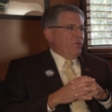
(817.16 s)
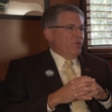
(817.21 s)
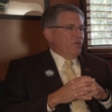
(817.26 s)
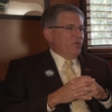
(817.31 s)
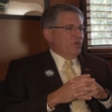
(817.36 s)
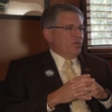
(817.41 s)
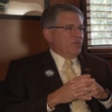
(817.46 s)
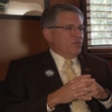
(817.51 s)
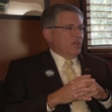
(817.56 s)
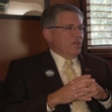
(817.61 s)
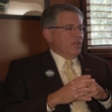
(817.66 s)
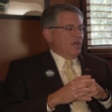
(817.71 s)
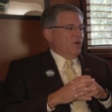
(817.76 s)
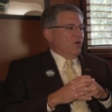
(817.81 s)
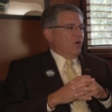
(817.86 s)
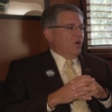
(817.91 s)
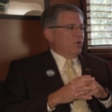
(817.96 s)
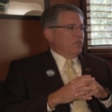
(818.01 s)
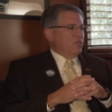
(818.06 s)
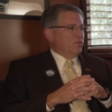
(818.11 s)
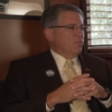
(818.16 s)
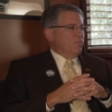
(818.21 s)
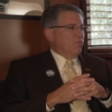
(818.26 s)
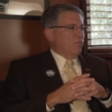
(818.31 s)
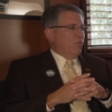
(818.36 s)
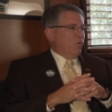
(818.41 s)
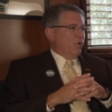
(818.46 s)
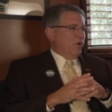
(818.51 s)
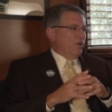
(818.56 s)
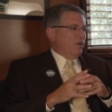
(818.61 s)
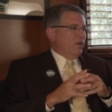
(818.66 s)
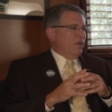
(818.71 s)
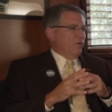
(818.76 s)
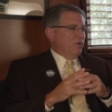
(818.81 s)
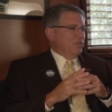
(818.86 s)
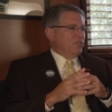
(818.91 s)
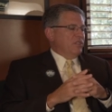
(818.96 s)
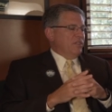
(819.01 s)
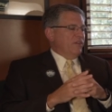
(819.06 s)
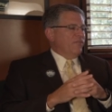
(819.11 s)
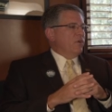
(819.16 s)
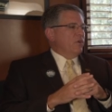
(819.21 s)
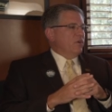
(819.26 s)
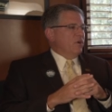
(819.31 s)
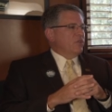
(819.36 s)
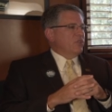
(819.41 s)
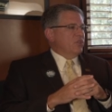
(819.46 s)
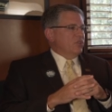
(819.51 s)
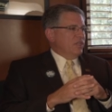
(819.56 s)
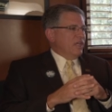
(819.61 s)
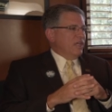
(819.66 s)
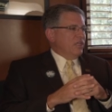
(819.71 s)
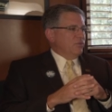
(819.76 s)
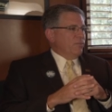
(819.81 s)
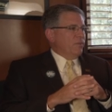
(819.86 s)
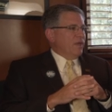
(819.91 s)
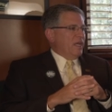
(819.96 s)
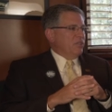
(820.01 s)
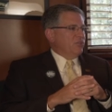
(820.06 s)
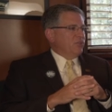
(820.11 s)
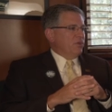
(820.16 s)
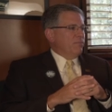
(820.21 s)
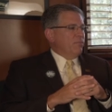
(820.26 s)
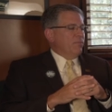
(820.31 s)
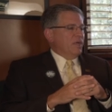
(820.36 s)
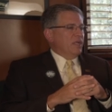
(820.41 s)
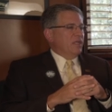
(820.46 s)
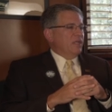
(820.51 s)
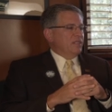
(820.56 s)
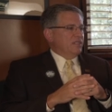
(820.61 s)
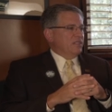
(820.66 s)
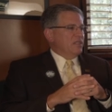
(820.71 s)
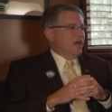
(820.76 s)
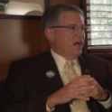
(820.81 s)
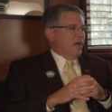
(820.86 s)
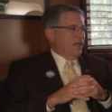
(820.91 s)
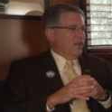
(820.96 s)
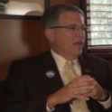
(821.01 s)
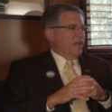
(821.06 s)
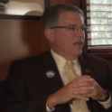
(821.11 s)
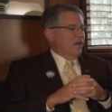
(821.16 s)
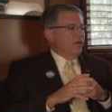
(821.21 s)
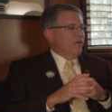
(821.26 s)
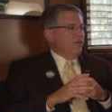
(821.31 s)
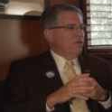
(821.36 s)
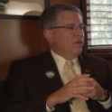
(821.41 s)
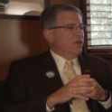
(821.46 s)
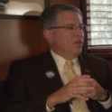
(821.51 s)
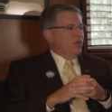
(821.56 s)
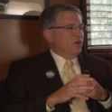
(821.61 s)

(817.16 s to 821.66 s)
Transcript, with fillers: a few years ago it was more it was difficult to change a major, but it's not now.